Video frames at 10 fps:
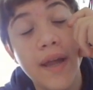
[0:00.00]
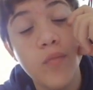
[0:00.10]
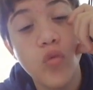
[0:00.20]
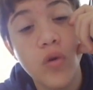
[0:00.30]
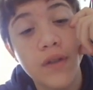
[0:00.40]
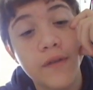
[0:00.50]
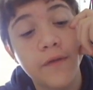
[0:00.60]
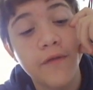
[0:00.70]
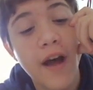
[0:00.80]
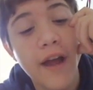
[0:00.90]
game was
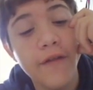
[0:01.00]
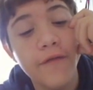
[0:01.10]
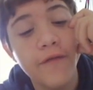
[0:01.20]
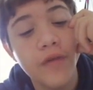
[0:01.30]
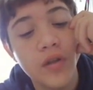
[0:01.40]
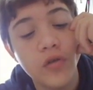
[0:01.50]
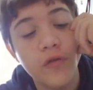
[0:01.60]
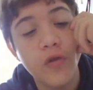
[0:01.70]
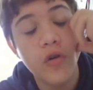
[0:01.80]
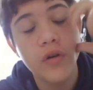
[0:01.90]

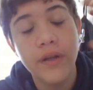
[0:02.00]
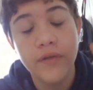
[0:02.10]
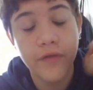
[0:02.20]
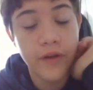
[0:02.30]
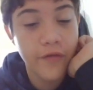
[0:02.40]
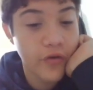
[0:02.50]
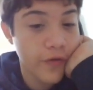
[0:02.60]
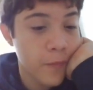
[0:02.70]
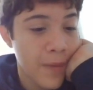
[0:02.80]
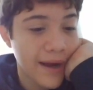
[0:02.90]
5-4 in favor
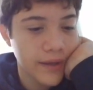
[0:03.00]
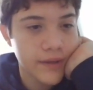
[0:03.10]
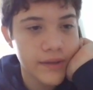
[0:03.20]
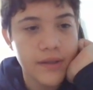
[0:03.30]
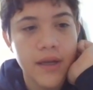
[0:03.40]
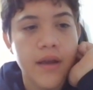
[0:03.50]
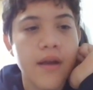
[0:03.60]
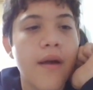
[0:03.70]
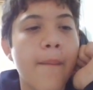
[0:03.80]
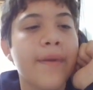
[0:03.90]
of Magnus.
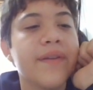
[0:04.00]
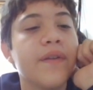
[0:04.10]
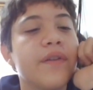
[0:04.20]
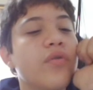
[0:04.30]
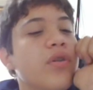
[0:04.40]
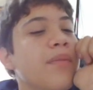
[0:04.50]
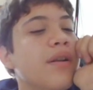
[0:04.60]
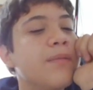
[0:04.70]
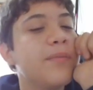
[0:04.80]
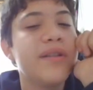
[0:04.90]
But the
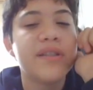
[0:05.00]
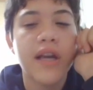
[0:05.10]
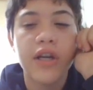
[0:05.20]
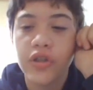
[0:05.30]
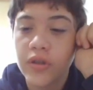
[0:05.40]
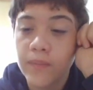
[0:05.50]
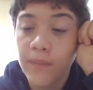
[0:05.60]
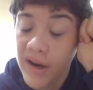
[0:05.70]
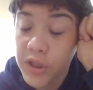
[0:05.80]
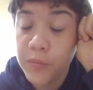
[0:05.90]
3-minute blitz section is
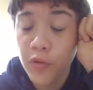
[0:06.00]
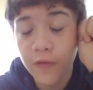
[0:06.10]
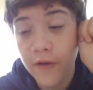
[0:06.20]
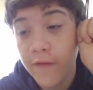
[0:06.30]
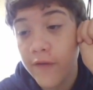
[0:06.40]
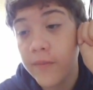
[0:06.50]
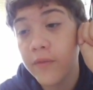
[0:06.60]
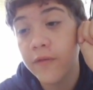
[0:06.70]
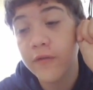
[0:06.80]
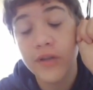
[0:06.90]
much more
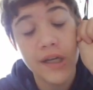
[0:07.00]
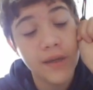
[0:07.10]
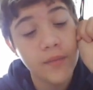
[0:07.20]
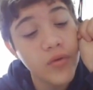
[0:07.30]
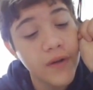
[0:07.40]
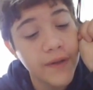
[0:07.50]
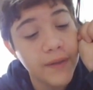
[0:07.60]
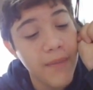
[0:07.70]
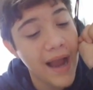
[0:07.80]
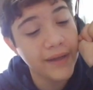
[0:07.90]
favorable for Nakamura
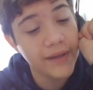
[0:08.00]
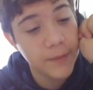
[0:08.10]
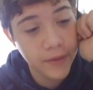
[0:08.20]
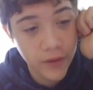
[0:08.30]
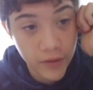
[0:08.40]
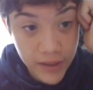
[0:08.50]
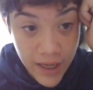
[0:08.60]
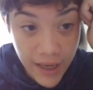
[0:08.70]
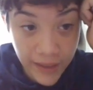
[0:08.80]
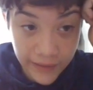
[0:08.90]
than Magnus because
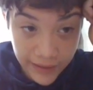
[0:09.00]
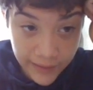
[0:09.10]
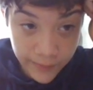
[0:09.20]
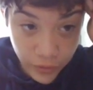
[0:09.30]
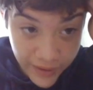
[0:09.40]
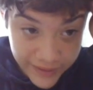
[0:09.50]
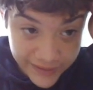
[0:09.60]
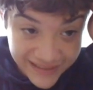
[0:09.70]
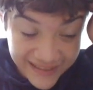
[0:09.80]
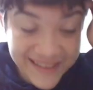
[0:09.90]
Nakamura
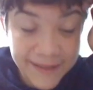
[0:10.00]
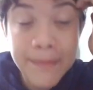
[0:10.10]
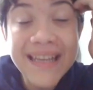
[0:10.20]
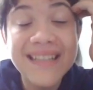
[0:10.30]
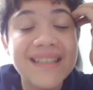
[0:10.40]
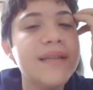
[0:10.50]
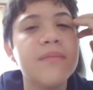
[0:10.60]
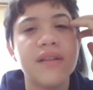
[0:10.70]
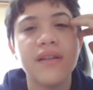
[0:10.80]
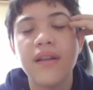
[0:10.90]
is the speed
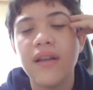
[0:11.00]
demon